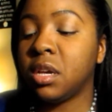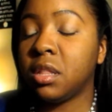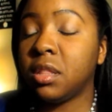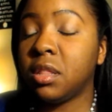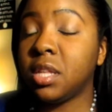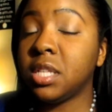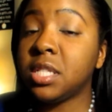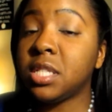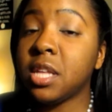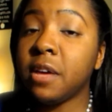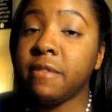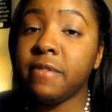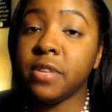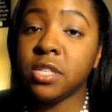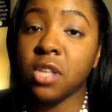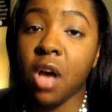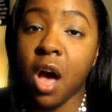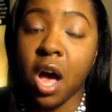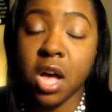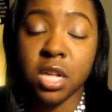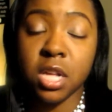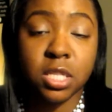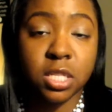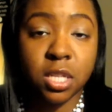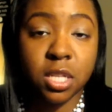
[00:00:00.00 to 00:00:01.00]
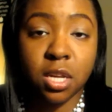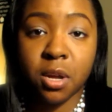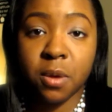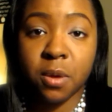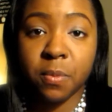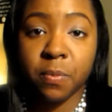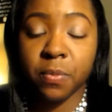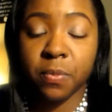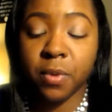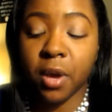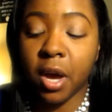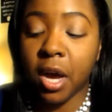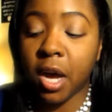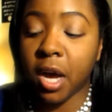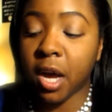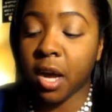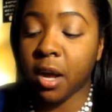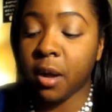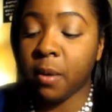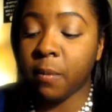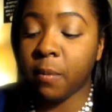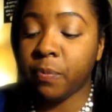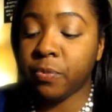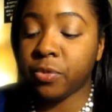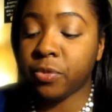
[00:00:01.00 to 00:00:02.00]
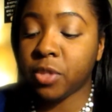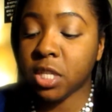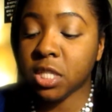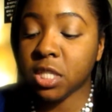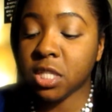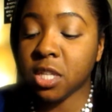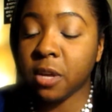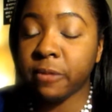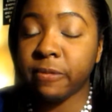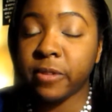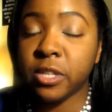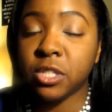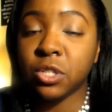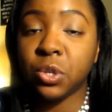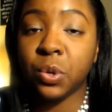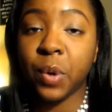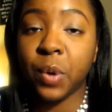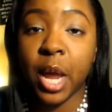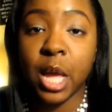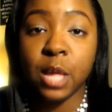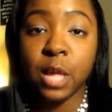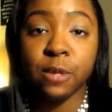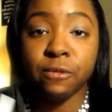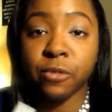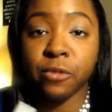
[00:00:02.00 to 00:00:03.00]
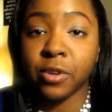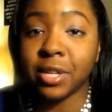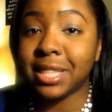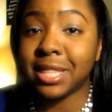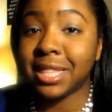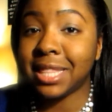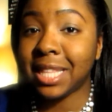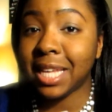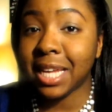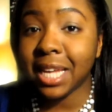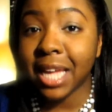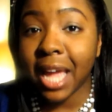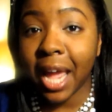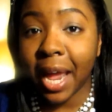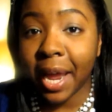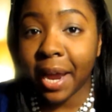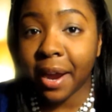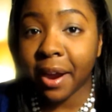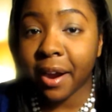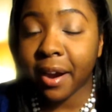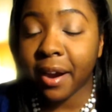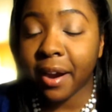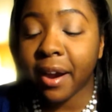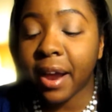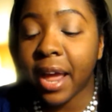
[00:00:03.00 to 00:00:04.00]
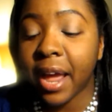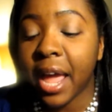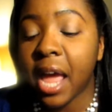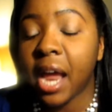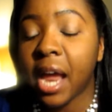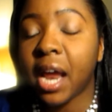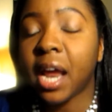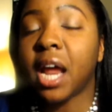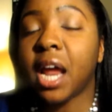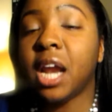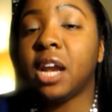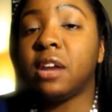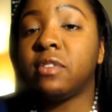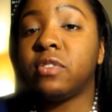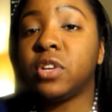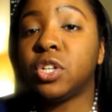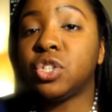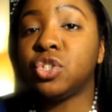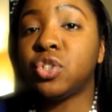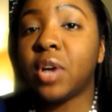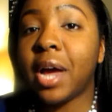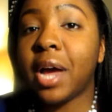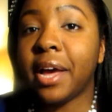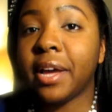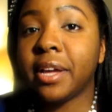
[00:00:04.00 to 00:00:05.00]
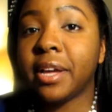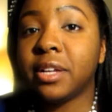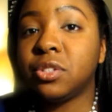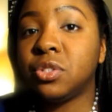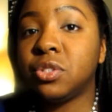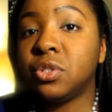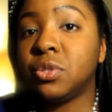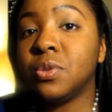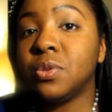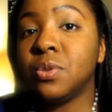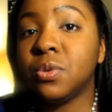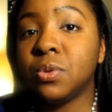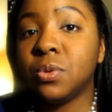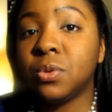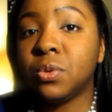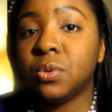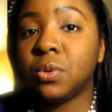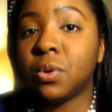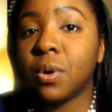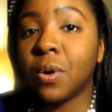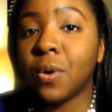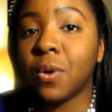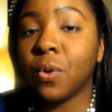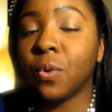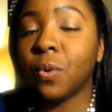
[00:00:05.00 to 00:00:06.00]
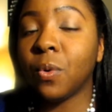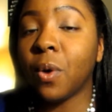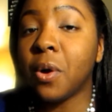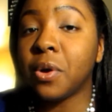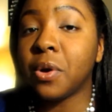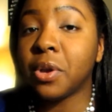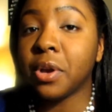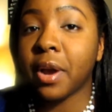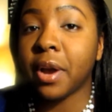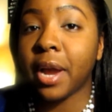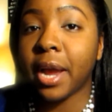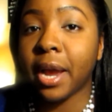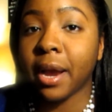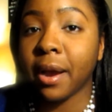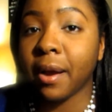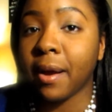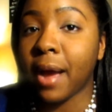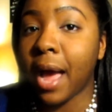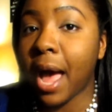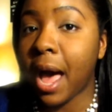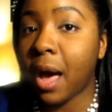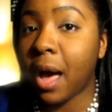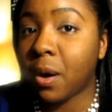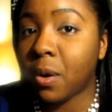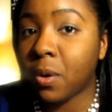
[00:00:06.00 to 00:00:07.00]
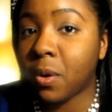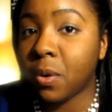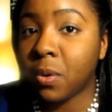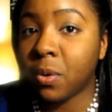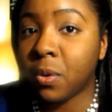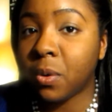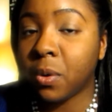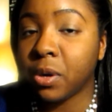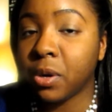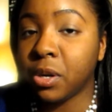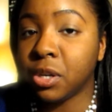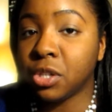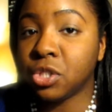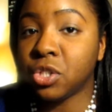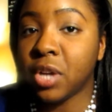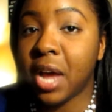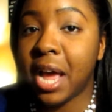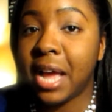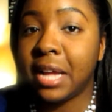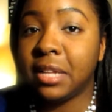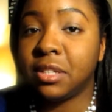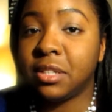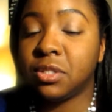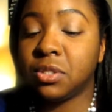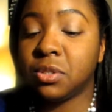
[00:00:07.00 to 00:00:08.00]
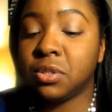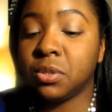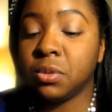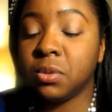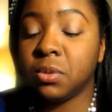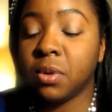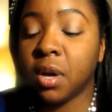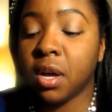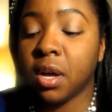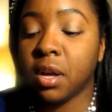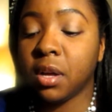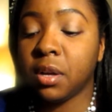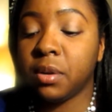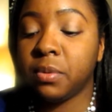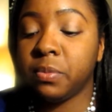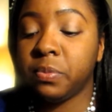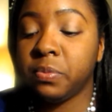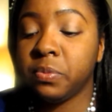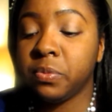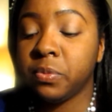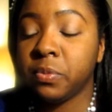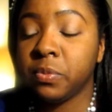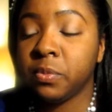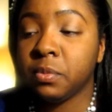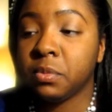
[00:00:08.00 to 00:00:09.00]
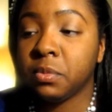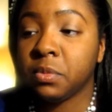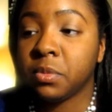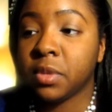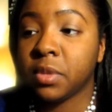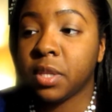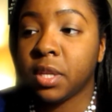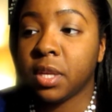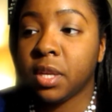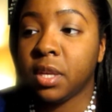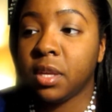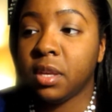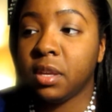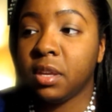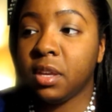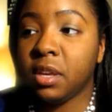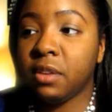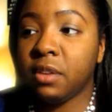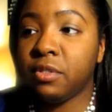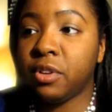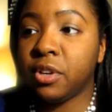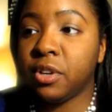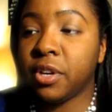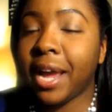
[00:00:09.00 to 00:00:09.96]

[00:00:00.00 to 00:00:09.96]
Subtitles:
this stuff is awesome. This stuff is great for thick hair. And if you're trying to grow your hair out, or you're trying to, if